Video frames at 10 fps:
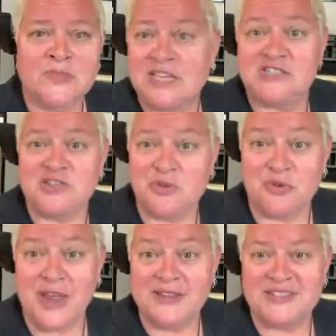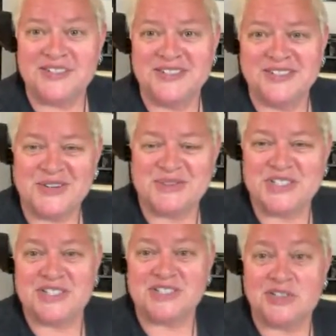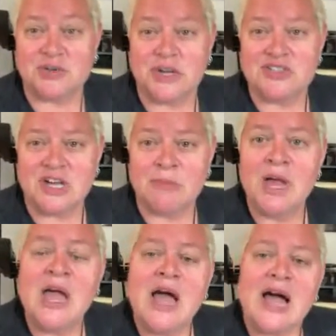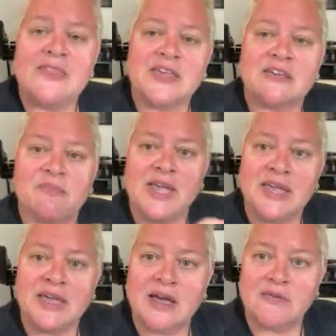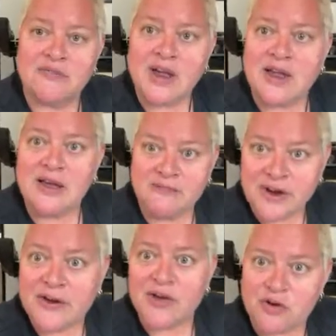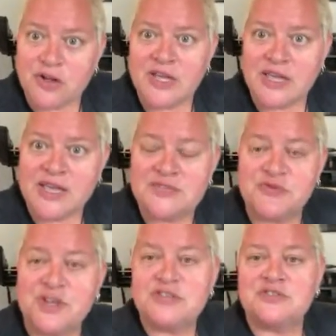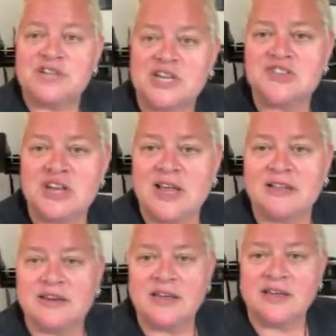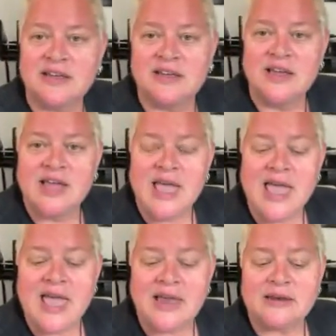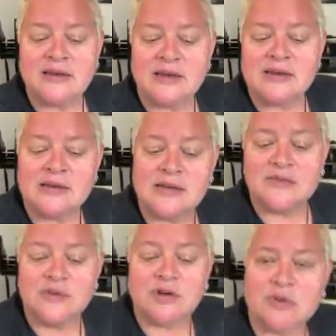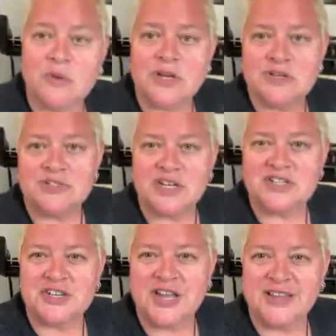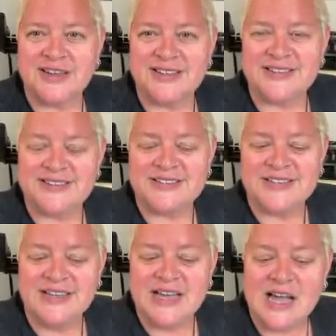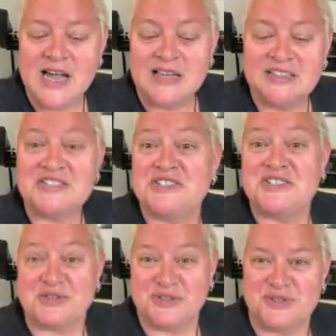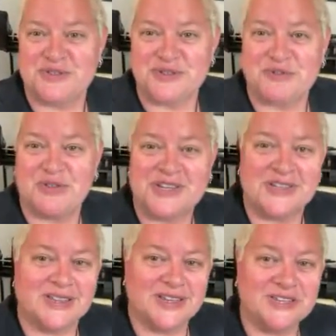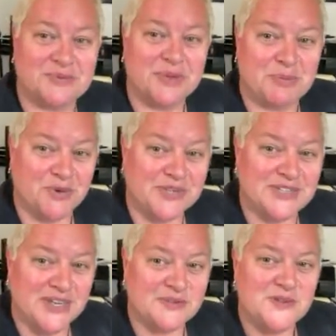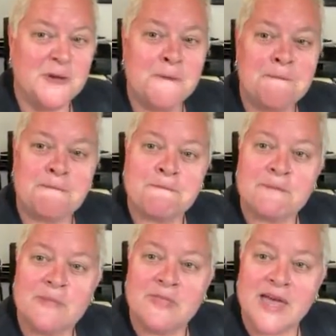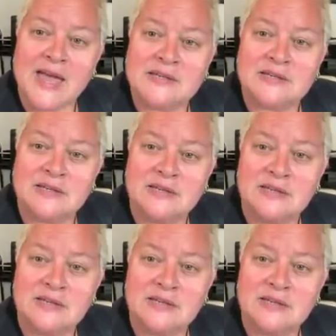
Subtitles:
it's so great. She does such a great job, I think, of making a very early case for intersectionality. And if you don't know what intersectionality is, listen to Sojourner Truth, because I think she really points out that